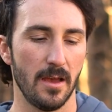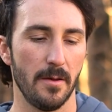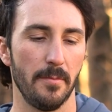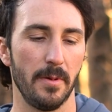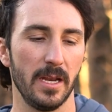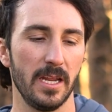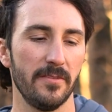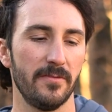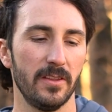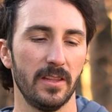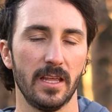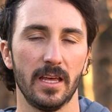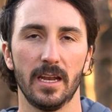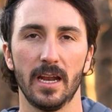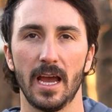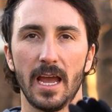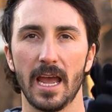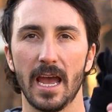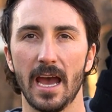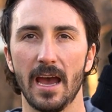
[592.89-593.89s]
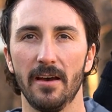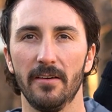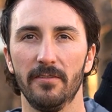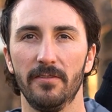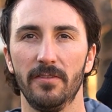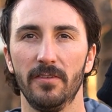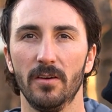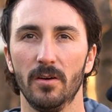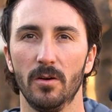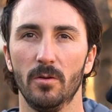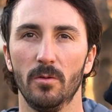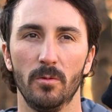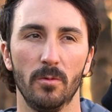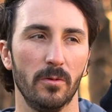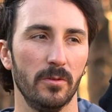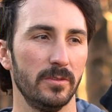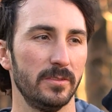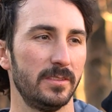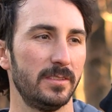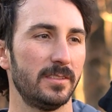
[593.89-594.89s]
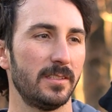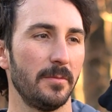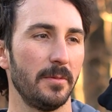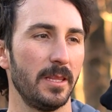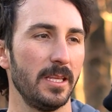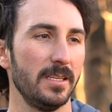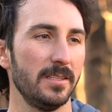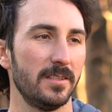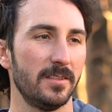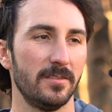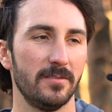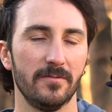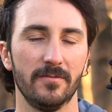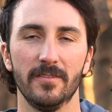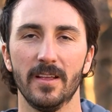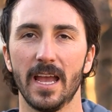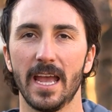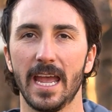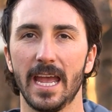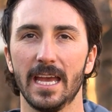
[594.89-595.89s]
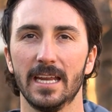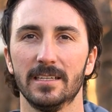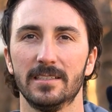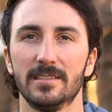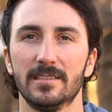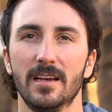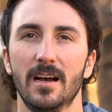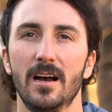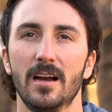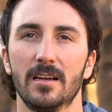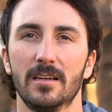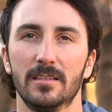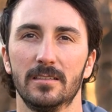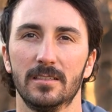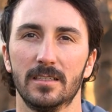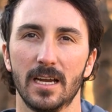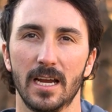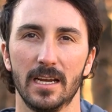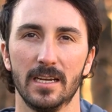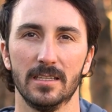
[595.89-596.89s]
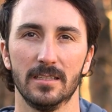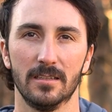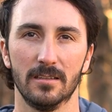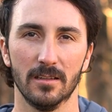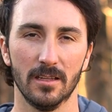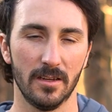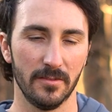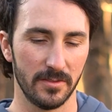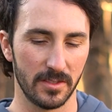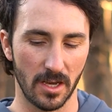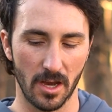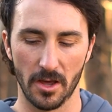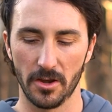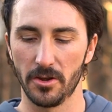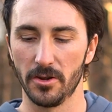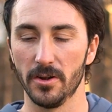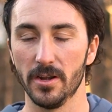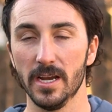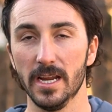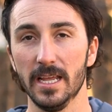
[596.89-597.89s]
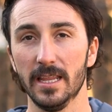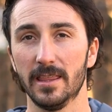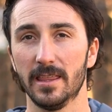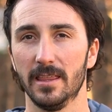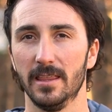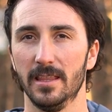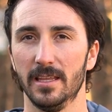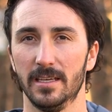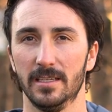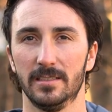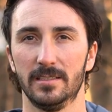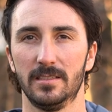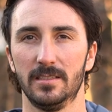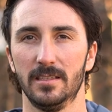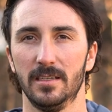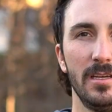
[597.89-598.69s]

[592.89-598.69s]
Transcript: But even then, I have some of these hand sock kind of gloves underneath this